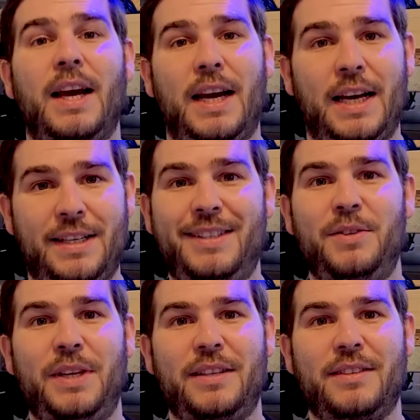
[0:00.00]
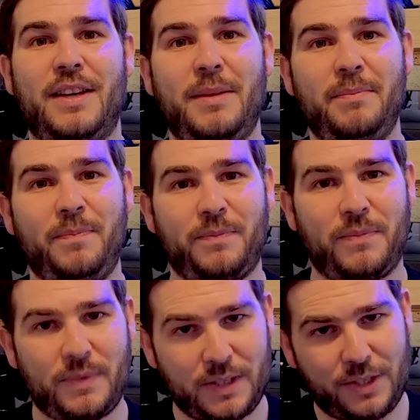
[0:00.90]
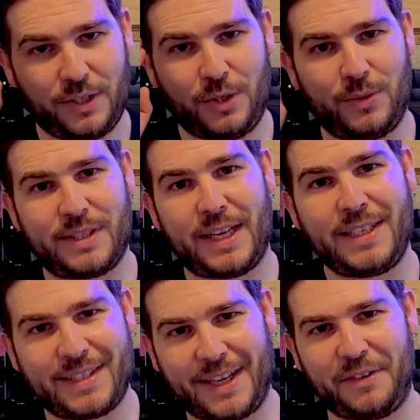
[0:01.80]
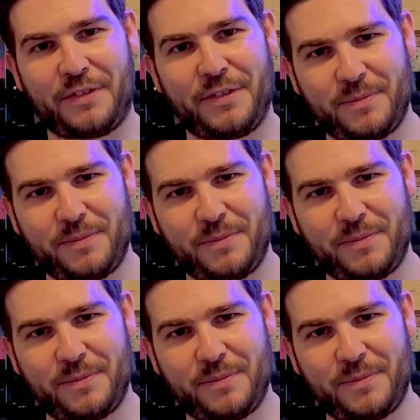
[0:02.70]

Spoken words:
And until next time, you stay safe.